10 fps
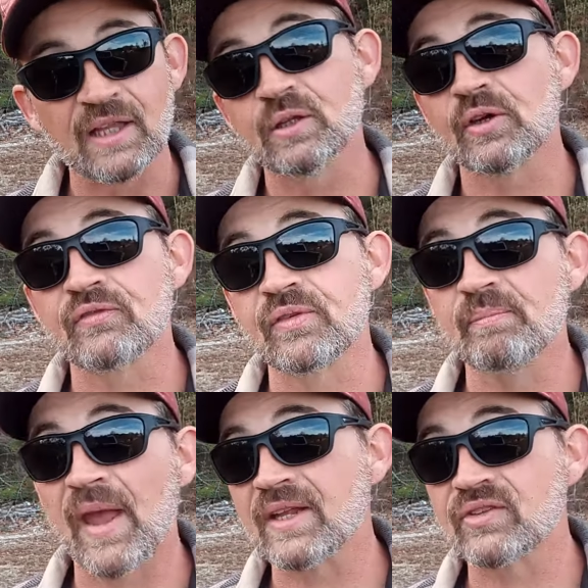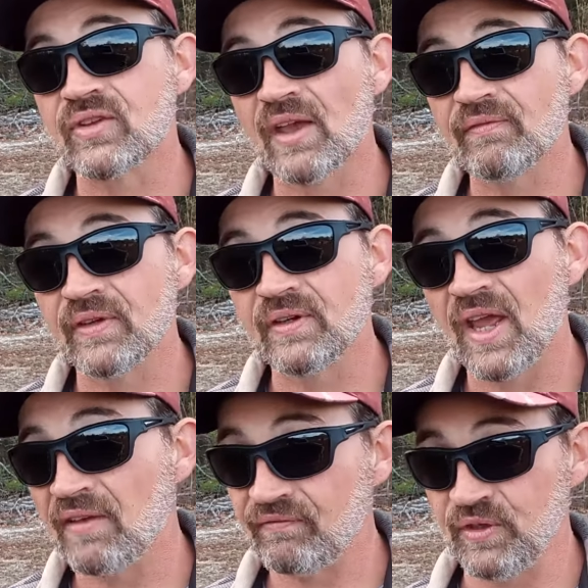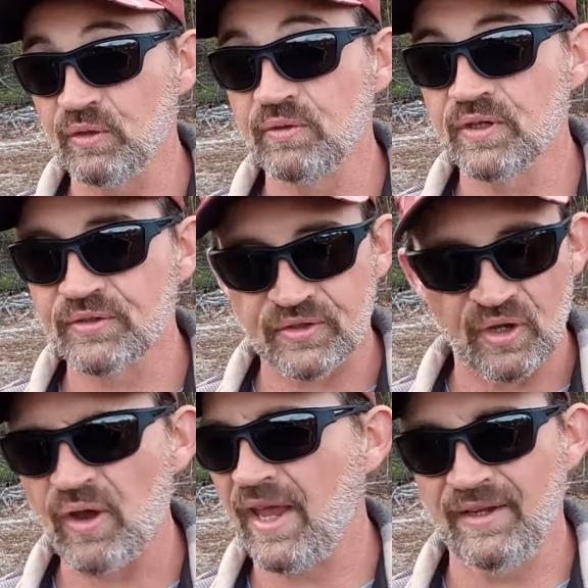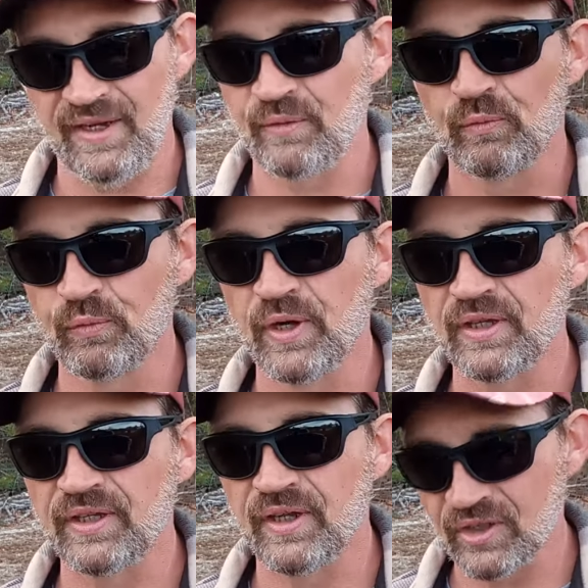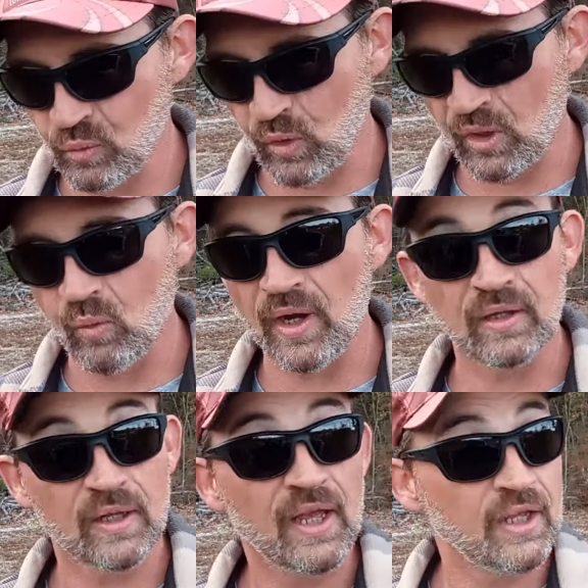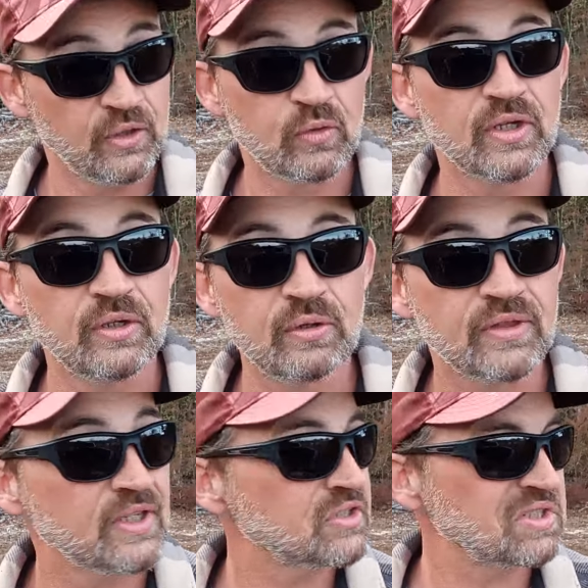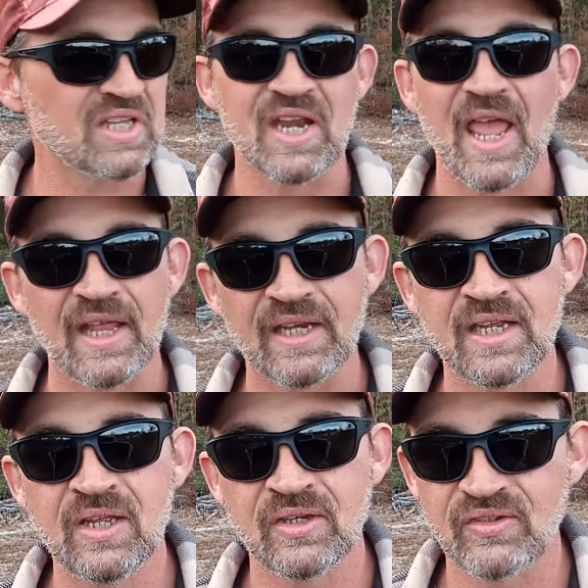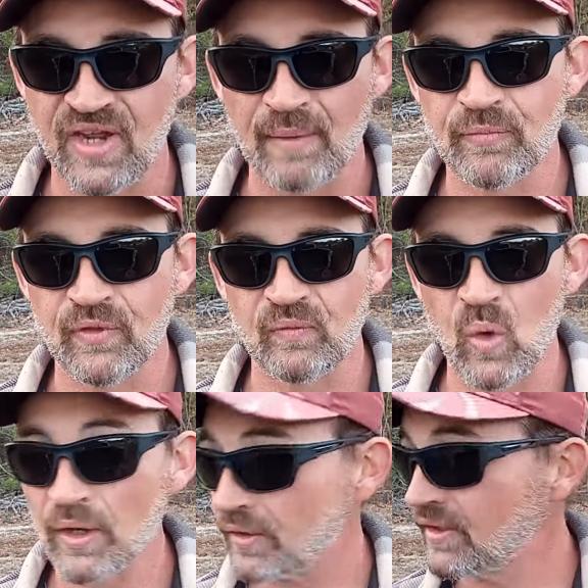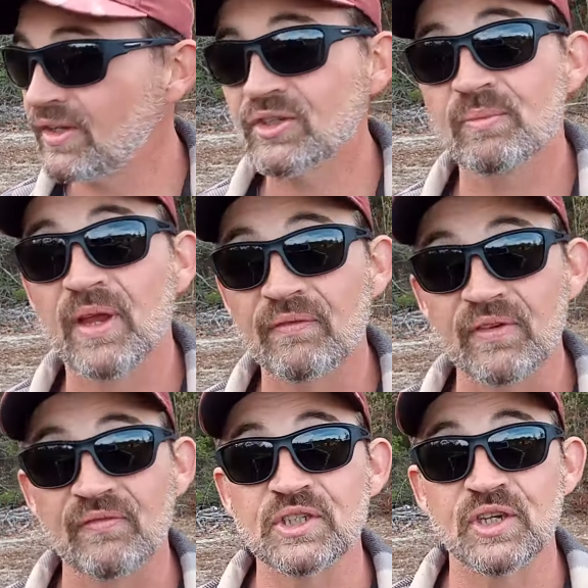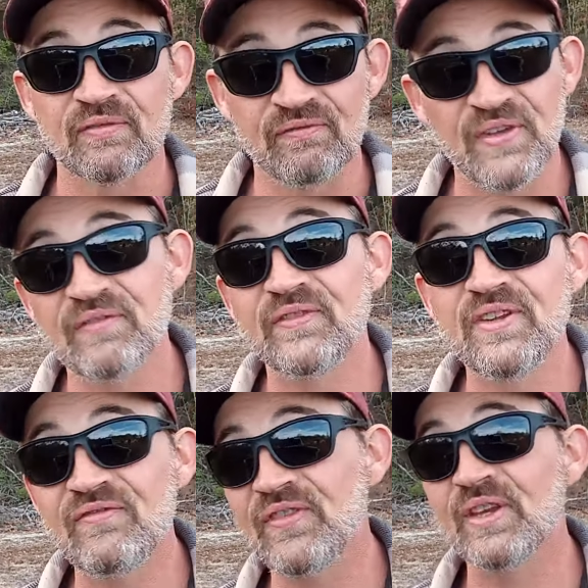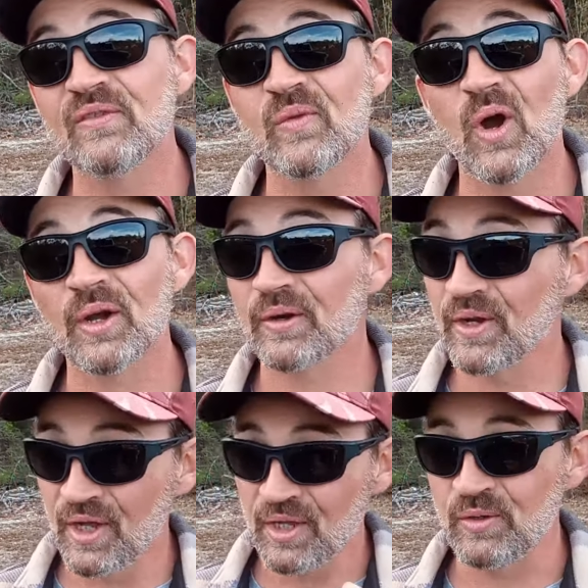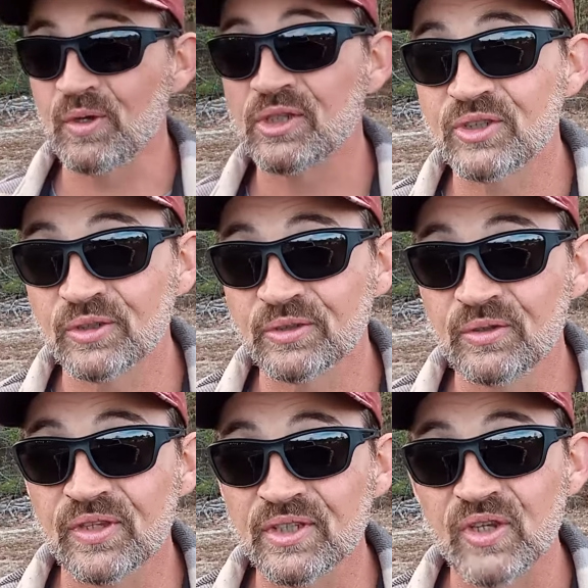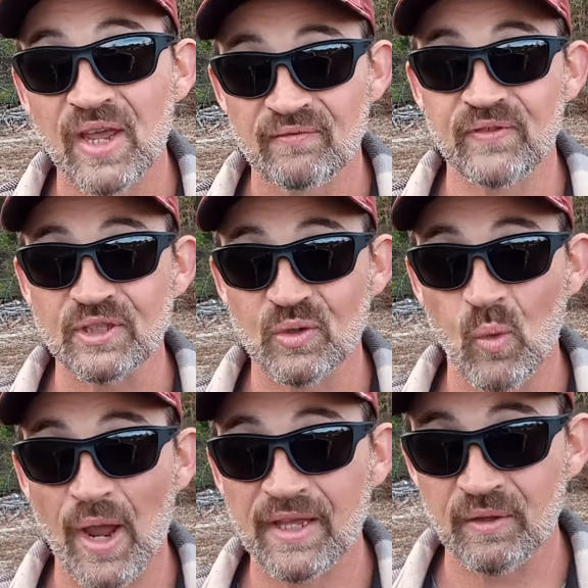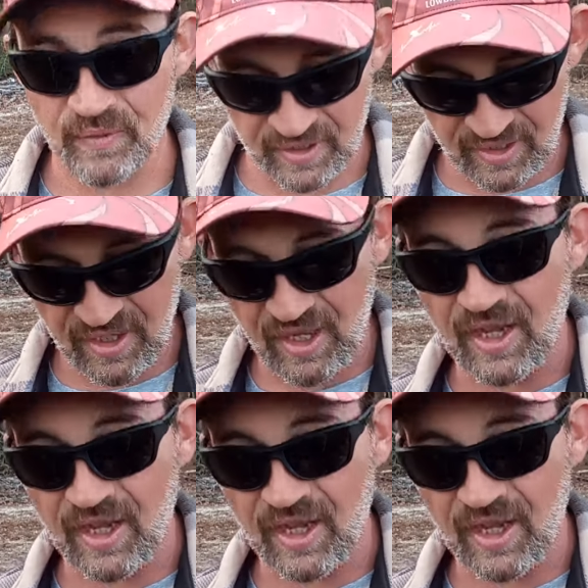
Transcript: I learned from Matt Steffen a few years ago, and it really does work well. You can do this in any depth of water. It doesn't matter if you're fishing 50 feet of water, you can still do this and fish a Wacky rig.